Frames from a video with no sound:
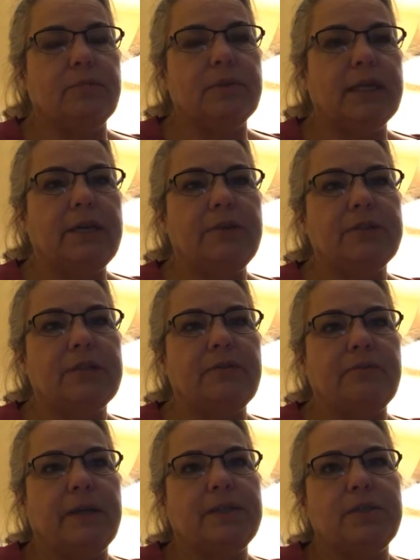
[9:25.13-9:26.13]
get
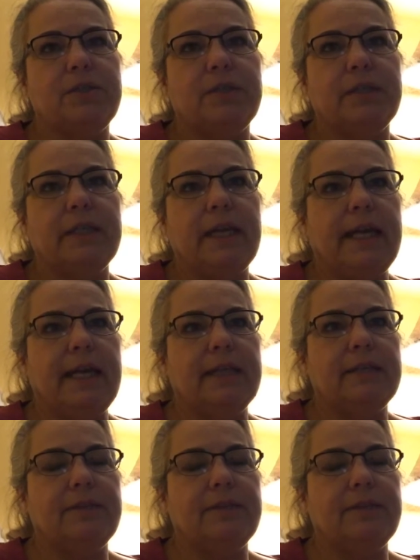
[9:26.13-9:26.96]
yourself registered, and